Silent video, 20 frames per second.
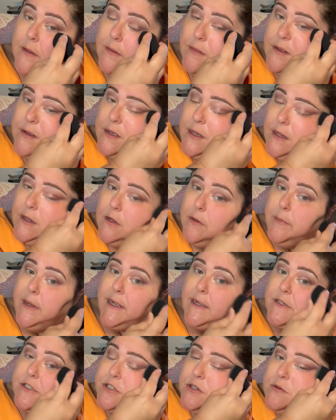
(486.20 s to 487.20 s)
color
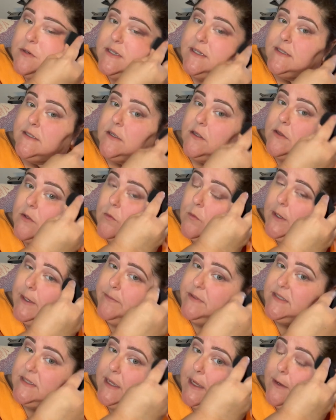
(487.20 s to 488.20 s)
match quiz on the
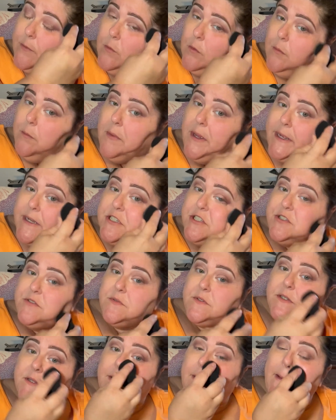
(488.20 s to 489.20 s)
website will match you
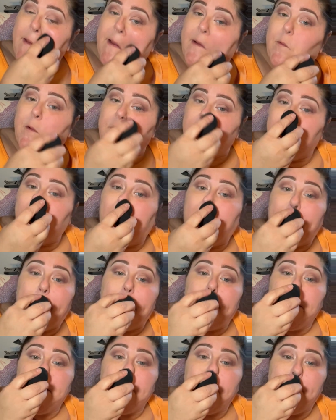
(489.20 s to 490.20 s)
to the liquid
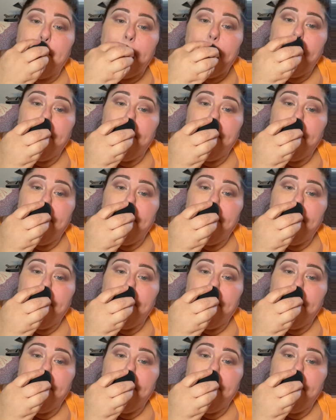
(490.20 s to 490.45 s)
foundation.